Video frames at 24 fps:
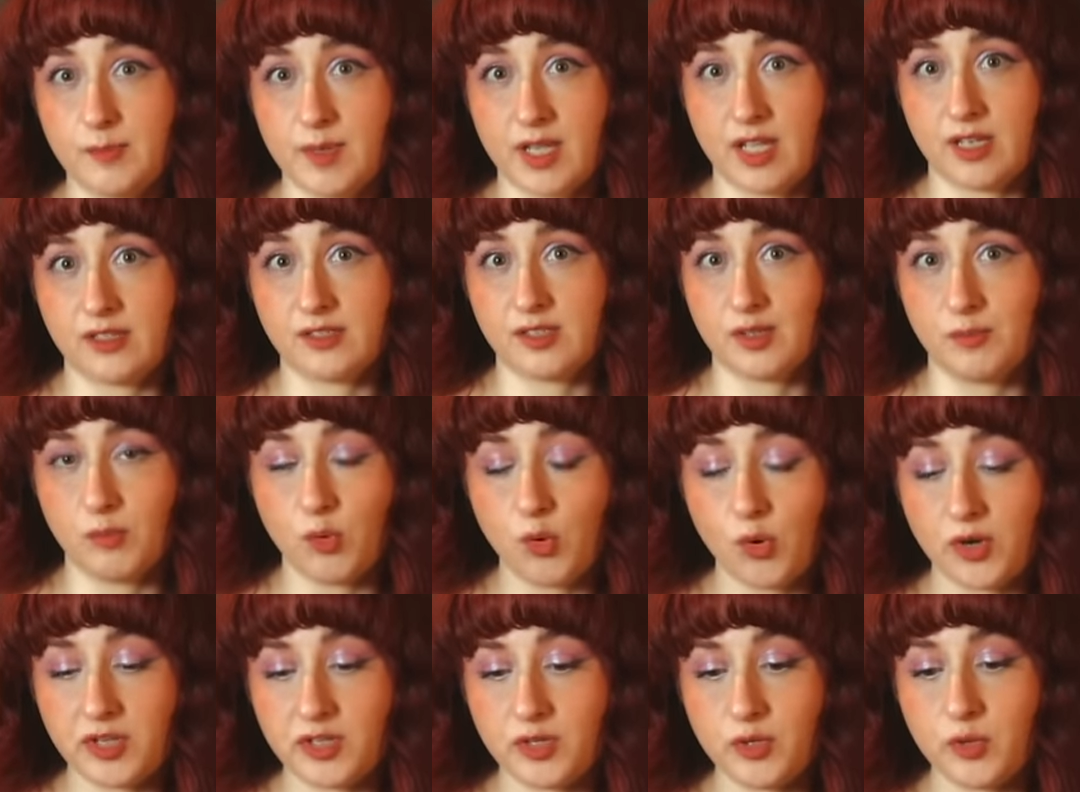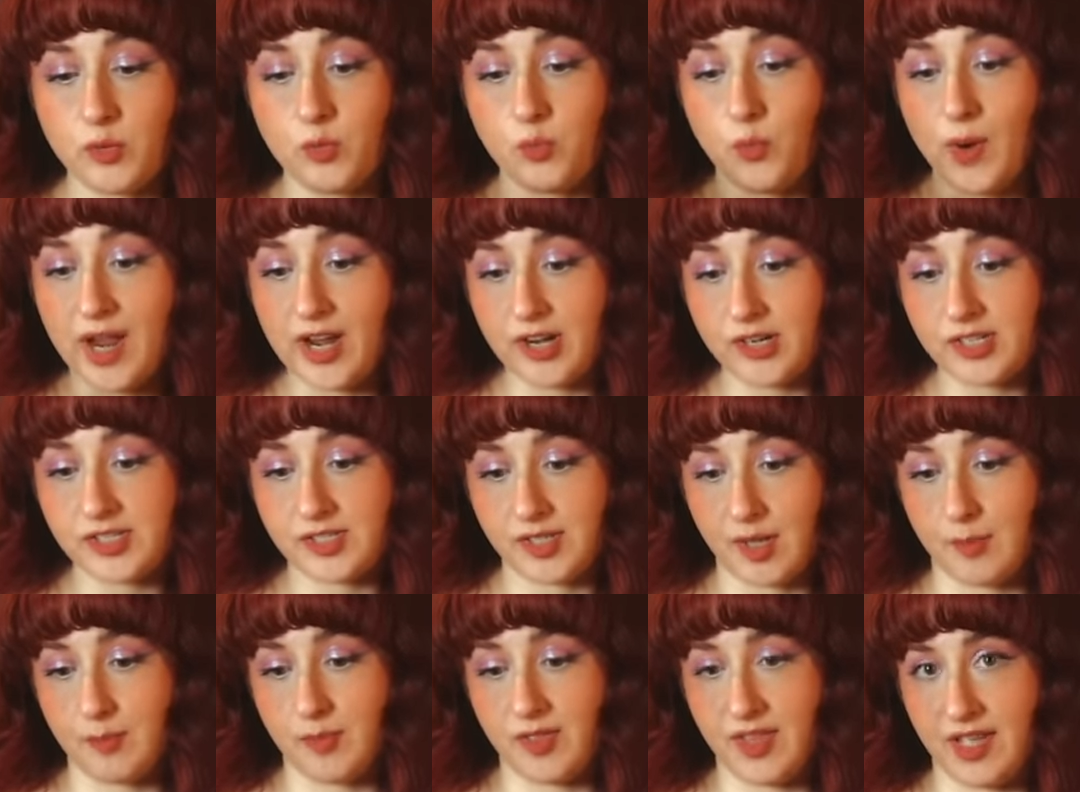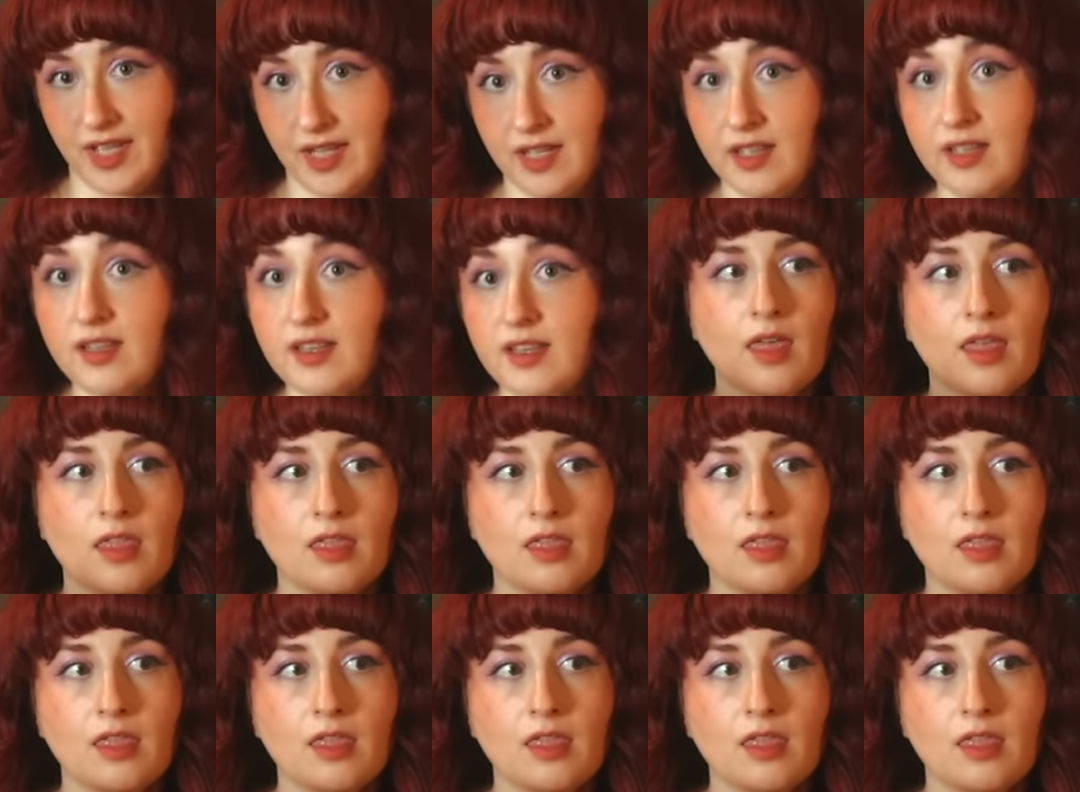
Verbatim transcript: because the more you wear something,